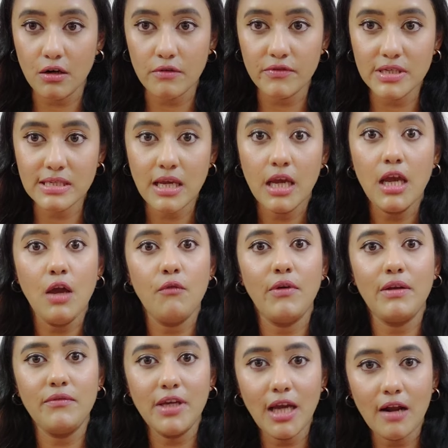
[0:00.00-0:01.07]
nervous.
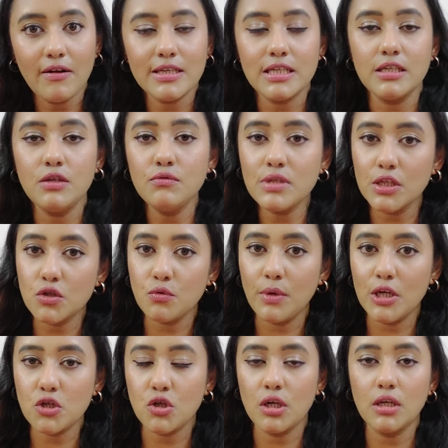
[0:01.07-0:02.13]
When we are at a new
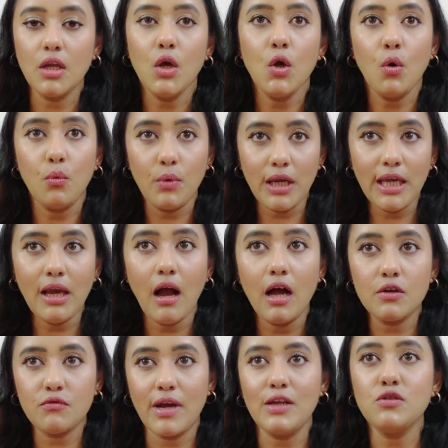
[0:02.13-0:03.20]
situation, we
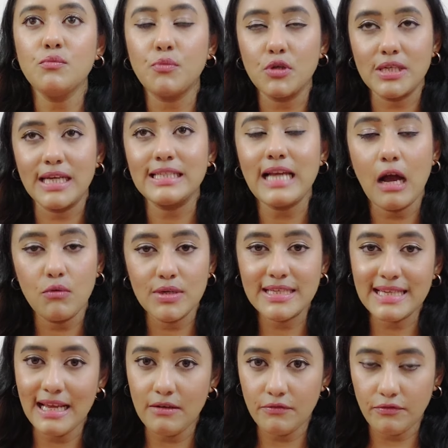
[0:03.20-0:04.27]
are trying to protect
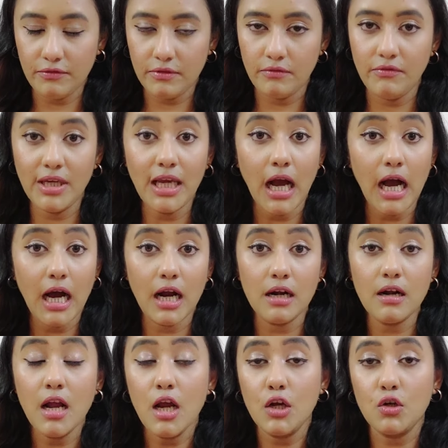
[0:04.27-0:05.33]
ourselves. We
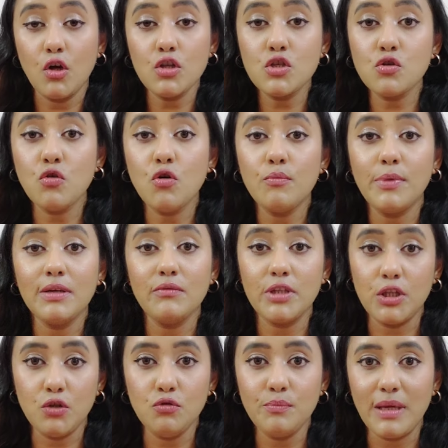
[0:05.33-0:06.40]
are not so open
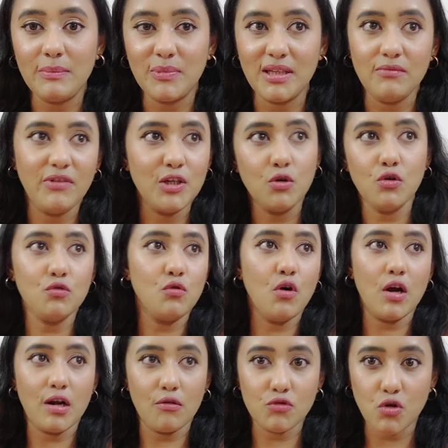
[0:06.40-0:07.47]
with new people. We don't
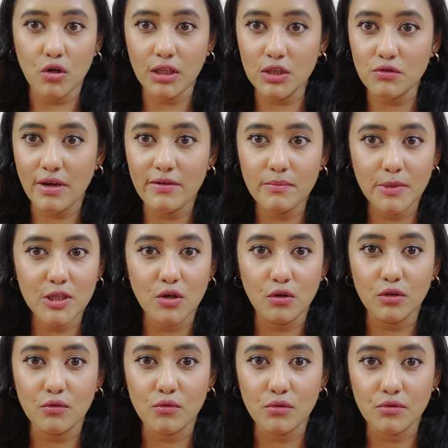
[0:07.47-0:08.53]
go around talking to everybody
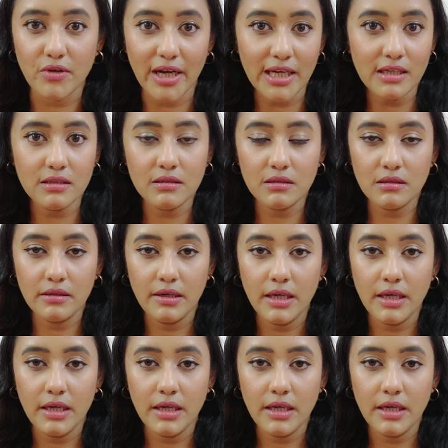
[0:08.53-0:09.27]
on the road, right?